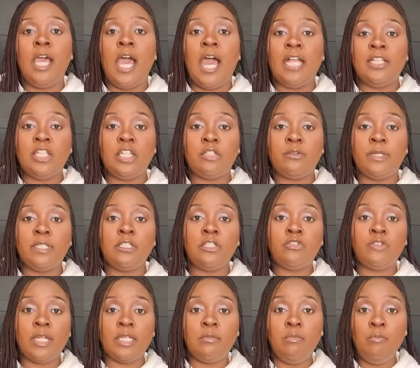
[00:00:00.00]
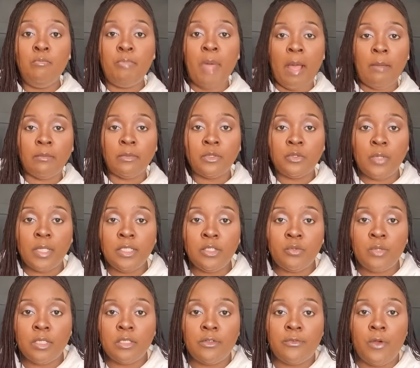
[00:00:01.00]
I just went straight, bam,
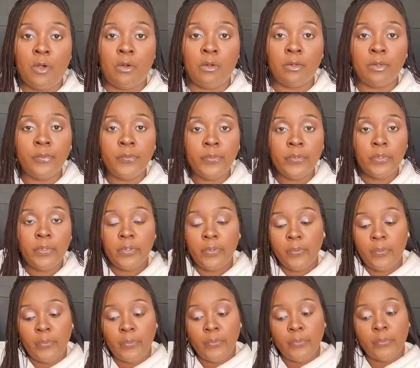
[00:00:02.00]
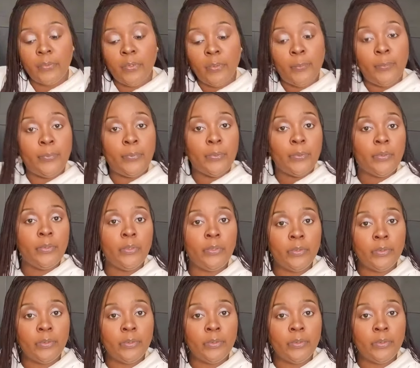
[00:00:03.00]
2024 on GoPro